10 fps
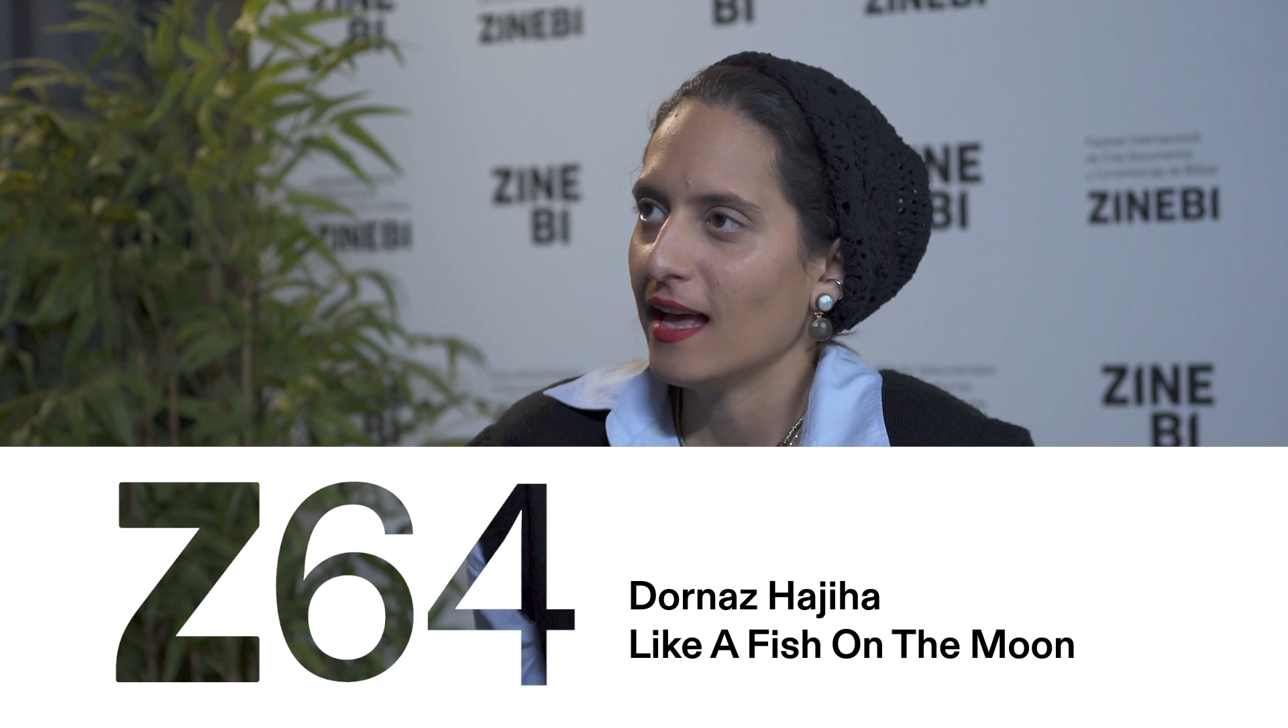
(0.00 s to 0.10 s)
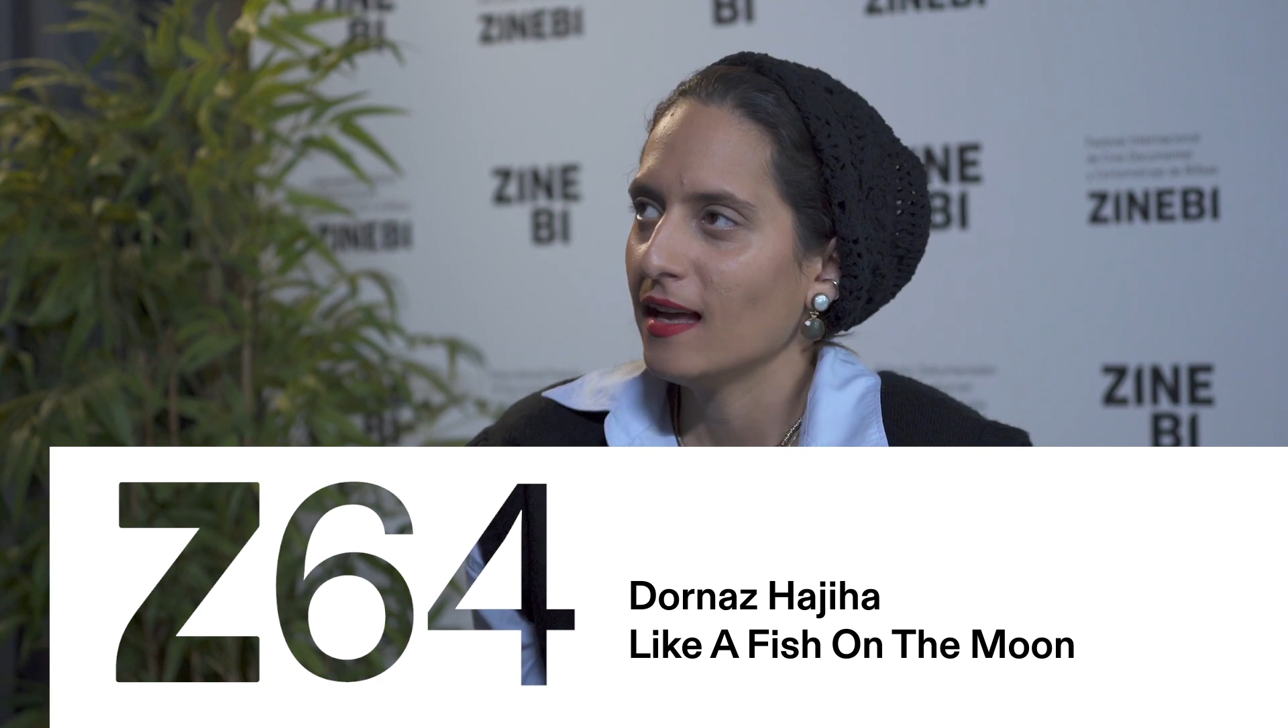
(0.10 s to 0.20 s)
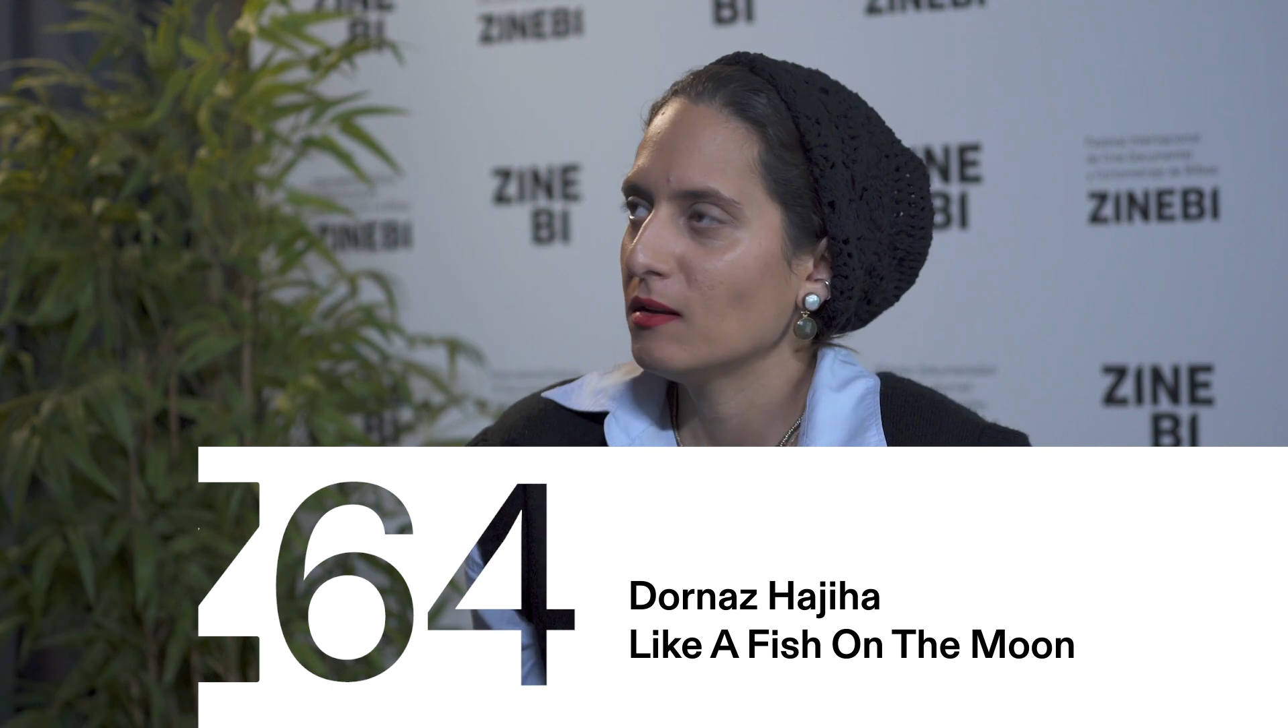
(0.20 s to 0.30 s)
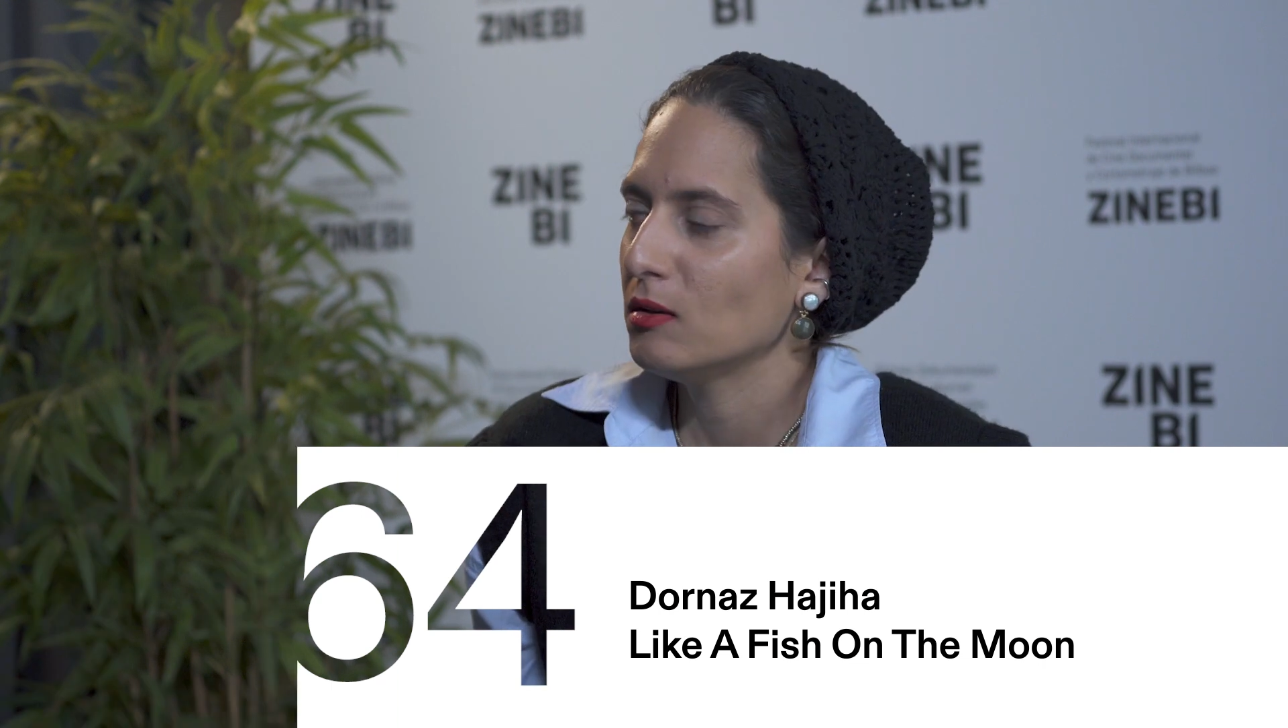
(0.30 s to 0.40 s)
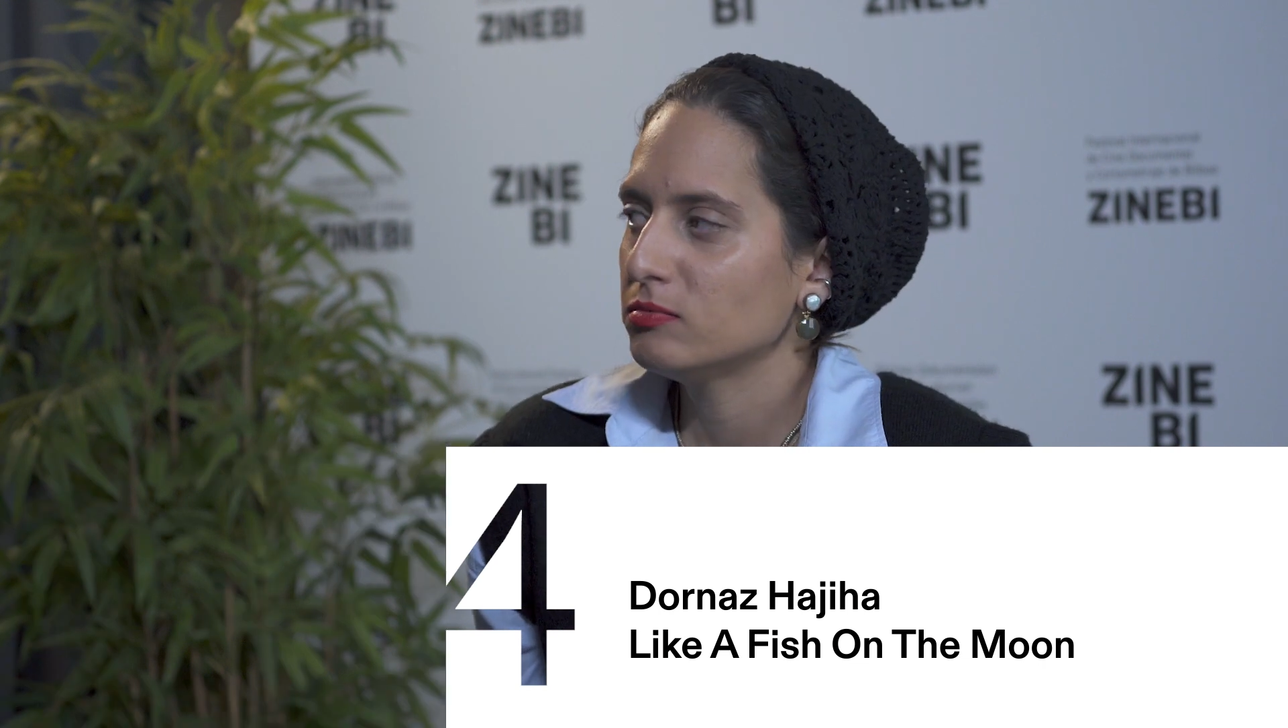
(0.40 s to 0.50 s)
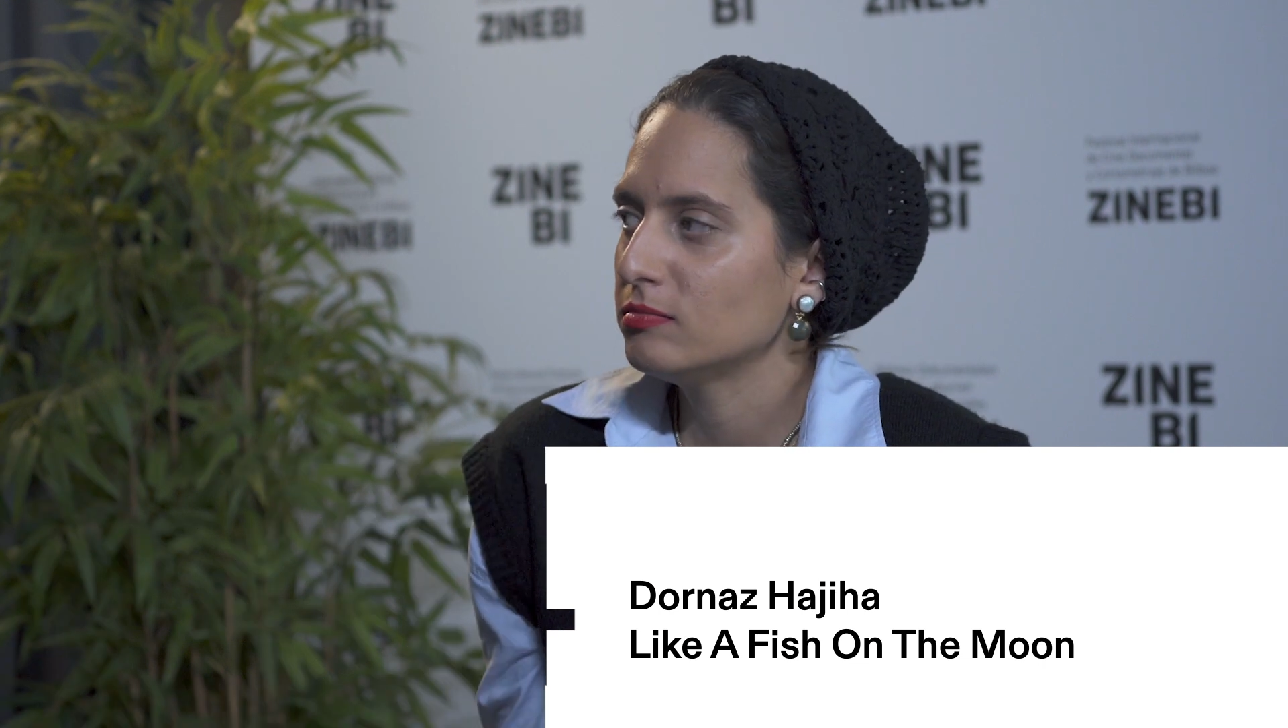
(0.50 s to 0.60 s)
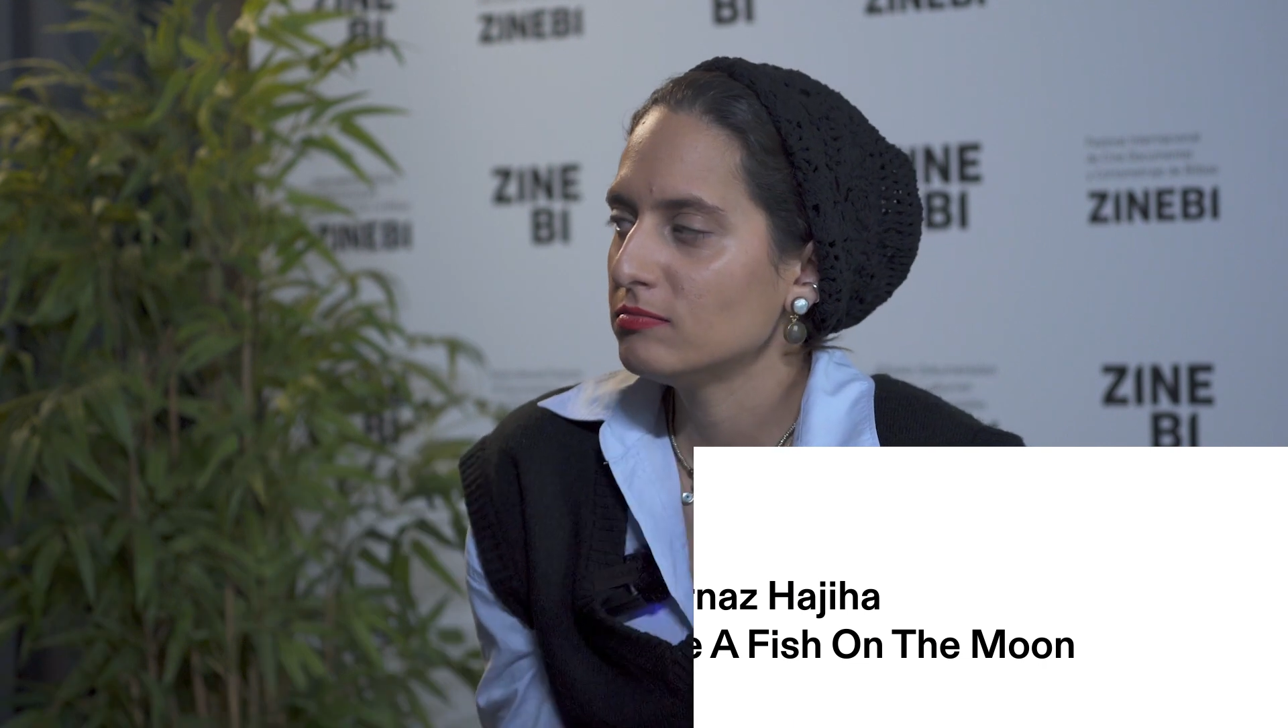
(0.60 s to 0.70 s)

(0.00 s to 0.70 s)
Uh,